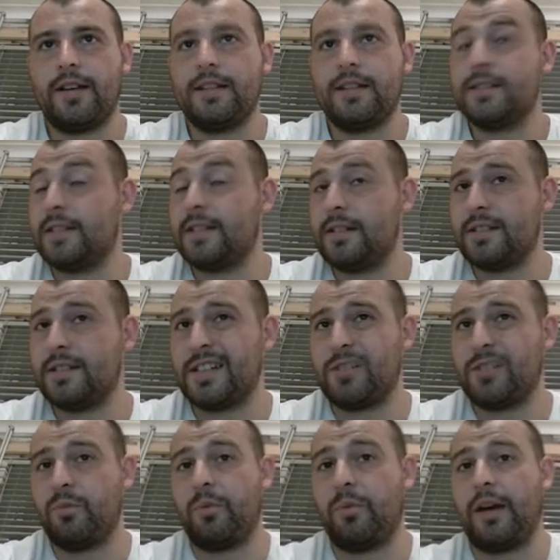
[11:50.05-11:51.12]
Tal's actually
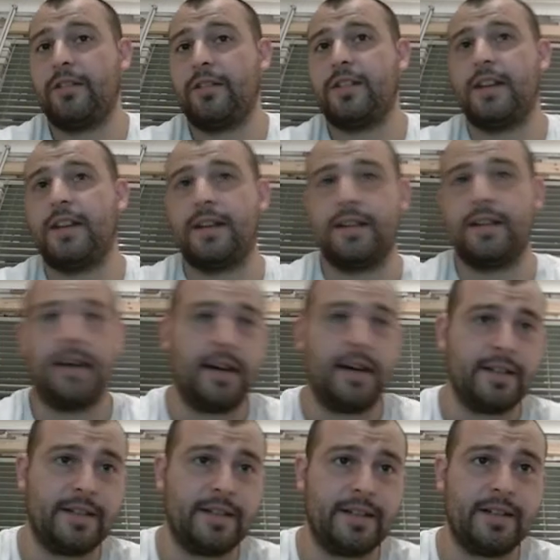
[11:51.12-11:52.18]
preparing to take the knight
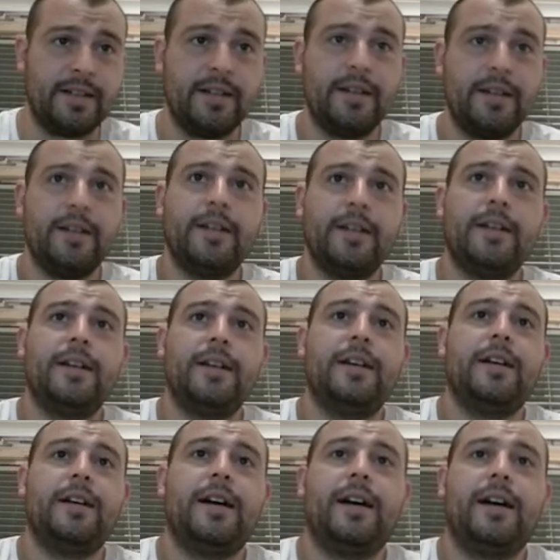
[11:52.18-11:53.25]
here,
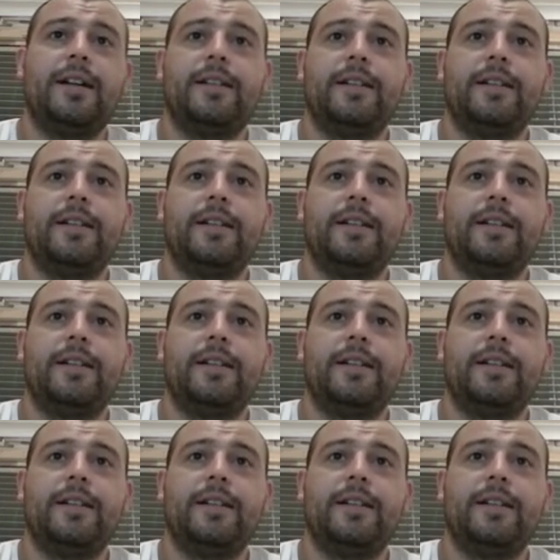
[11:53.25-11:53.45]
and